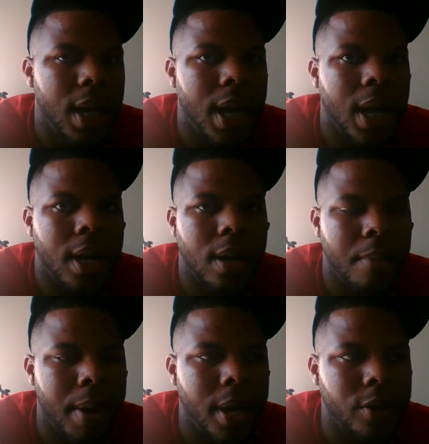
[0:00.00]
And
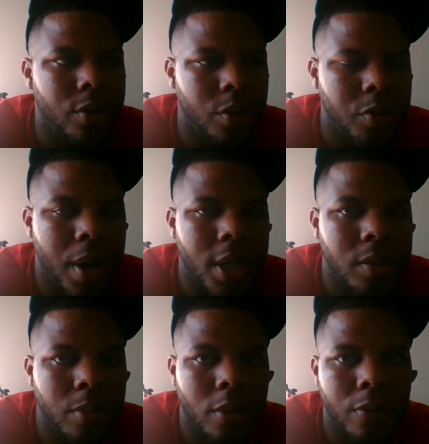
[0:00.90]
Emmanuel's
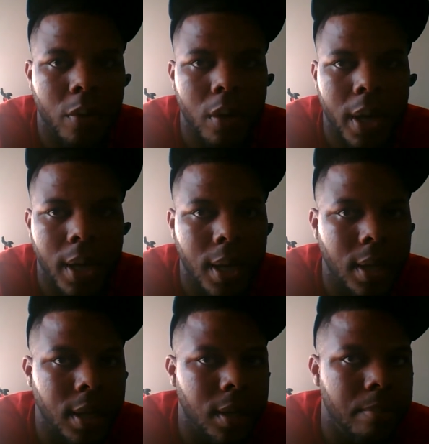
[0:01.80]
responsible for like
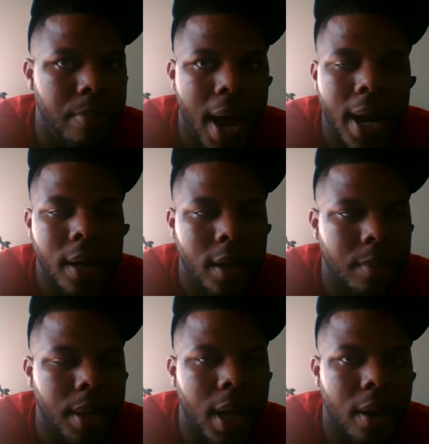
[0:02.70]
any back
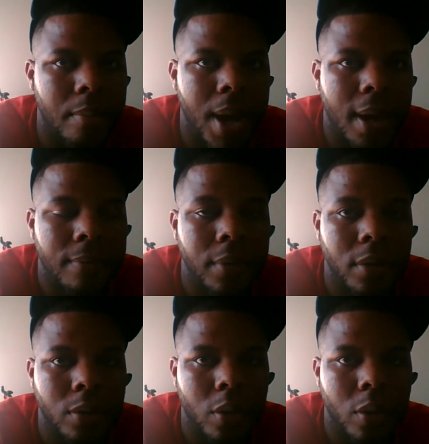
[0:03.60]
coming out of the backfield